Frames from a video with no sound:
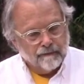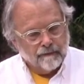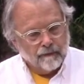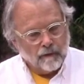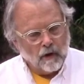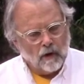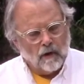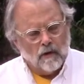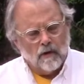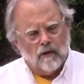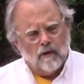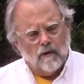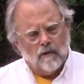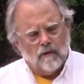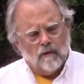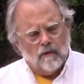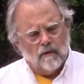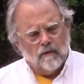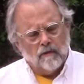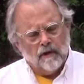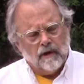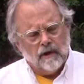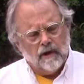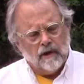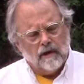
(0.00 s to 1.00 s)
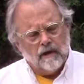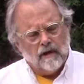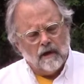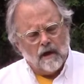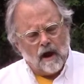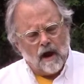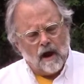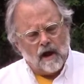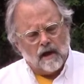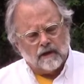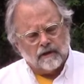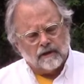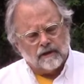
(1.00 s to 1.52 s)
Oh,
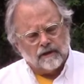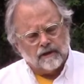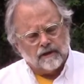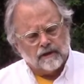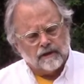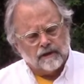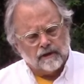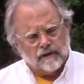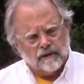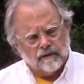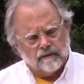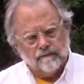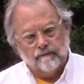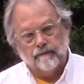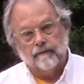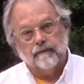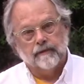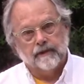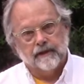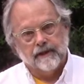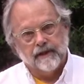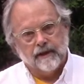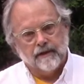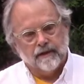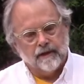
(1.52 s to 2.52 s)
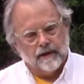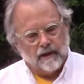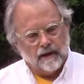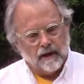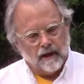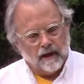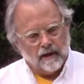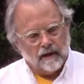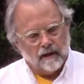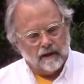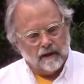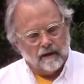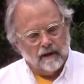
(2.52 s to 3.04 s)
yes, said the
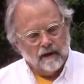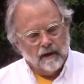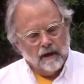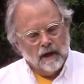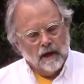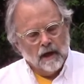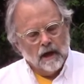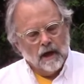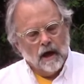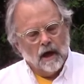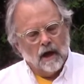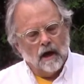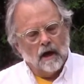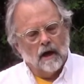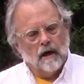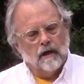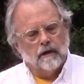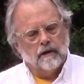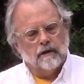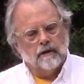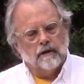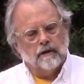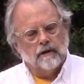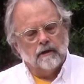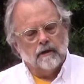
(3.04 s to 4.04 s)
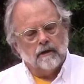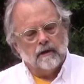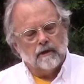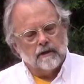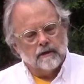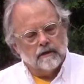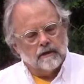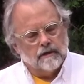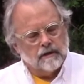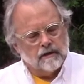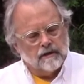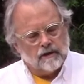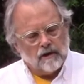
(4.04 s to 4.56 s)
king.
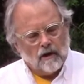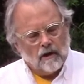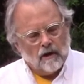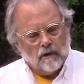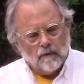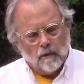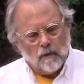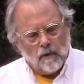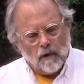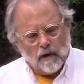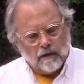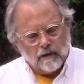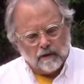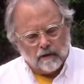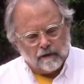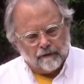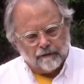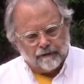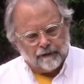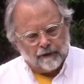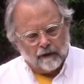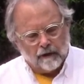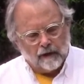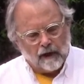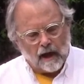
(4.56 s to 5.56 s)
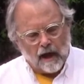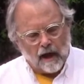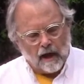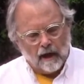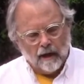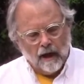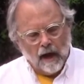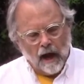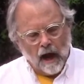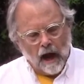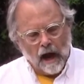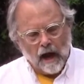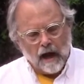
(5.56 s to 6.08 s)
Onions are wonderful.
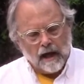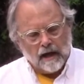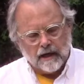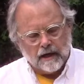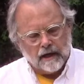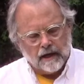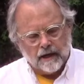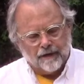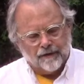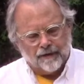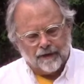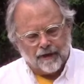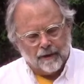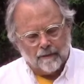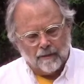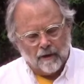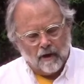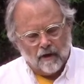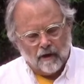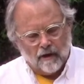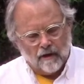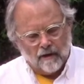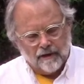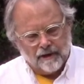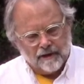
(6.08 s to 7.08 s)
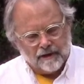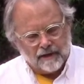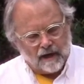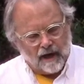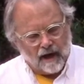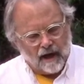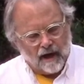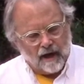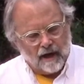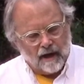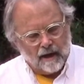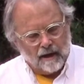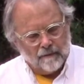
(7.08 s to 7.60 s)
I eat them all the
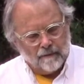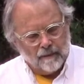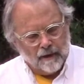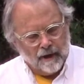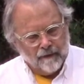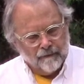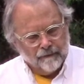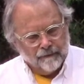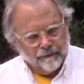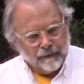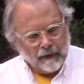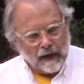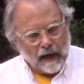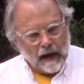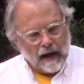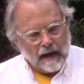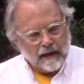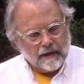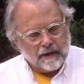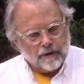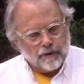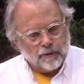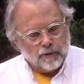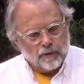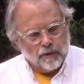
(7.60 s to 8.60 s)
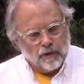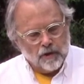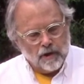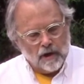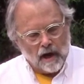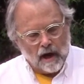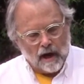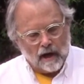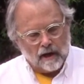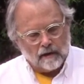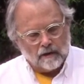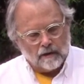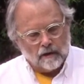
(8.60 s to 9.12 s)
time. I do
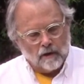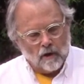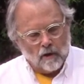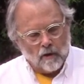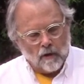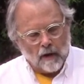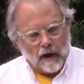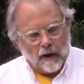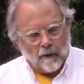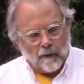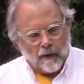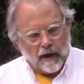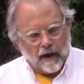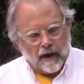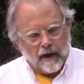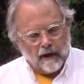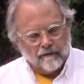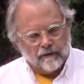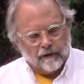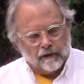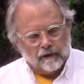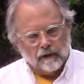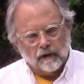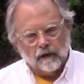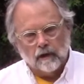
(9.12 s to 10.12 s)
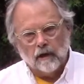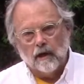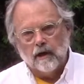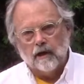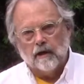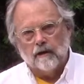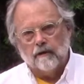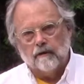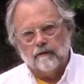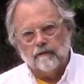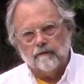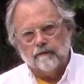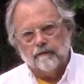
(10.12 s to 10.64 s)
not know how I ever
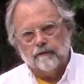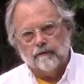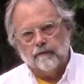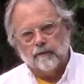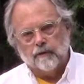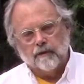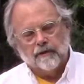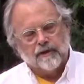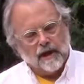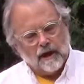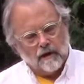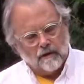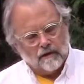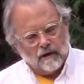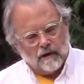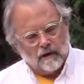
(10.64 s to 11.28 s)
lived without